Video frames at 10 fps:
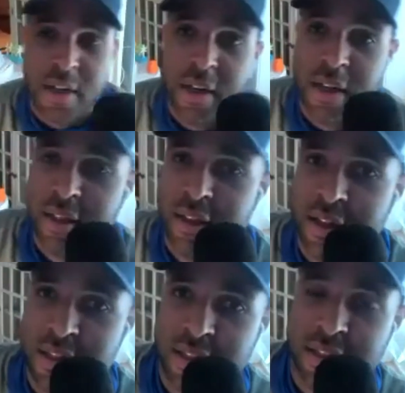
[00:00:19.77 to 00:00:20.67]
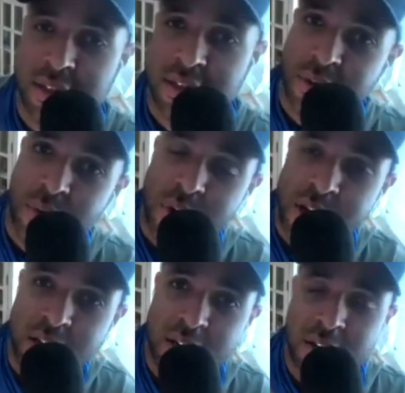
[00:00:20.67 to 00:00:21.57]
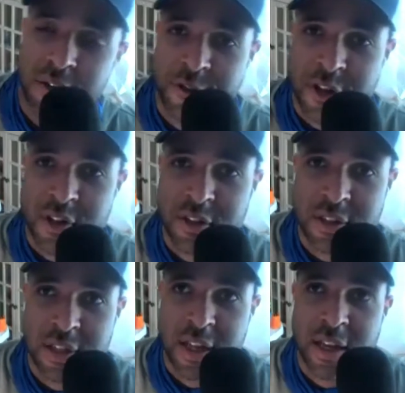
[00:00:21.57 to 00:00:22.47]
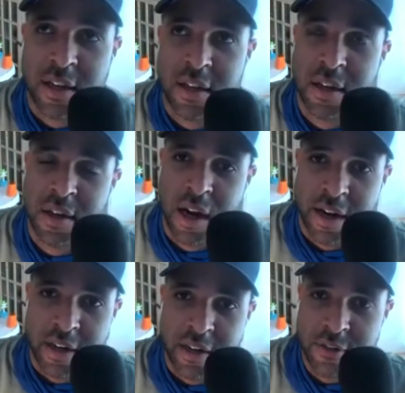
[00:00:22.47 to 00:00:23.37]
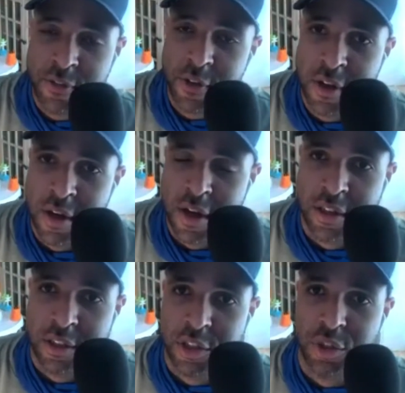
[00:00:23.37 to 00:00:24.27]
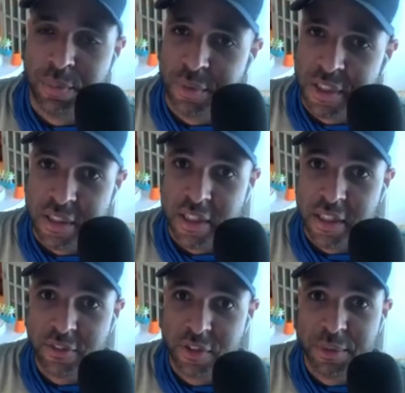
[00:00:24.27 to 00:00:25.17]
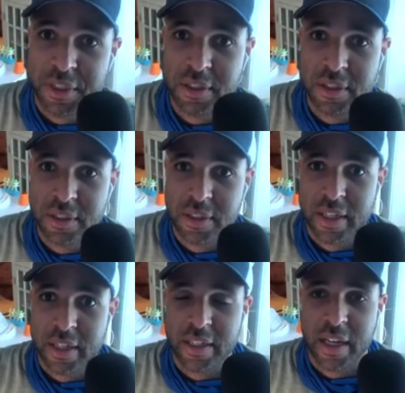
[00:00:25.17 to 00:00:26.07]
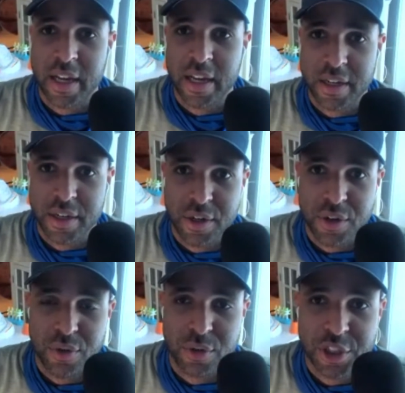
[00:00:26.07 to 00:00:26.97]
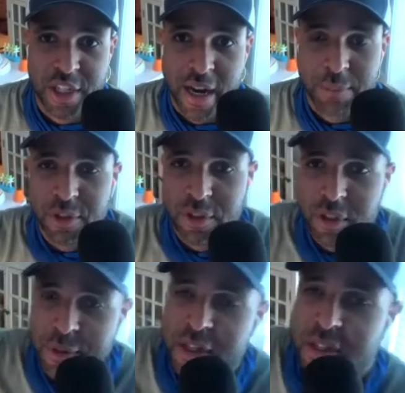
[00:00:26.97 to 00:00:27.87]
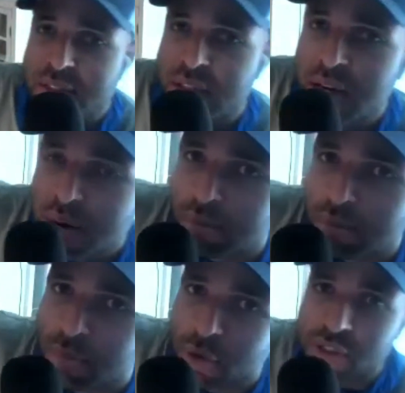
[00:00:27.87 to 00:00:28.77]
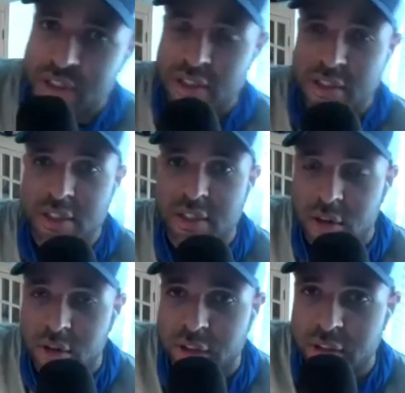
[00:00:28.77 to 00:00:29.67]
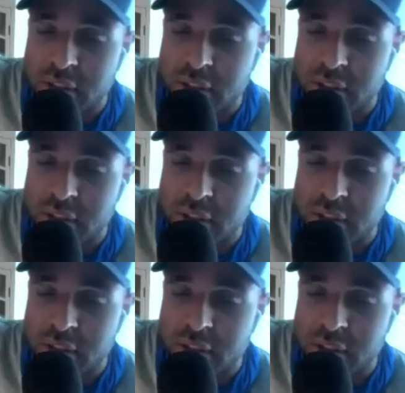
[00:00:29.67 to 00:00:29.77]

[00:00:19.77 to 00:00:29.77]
This week feels like kind of a new beginning for me, like a new chapter, because Morrison started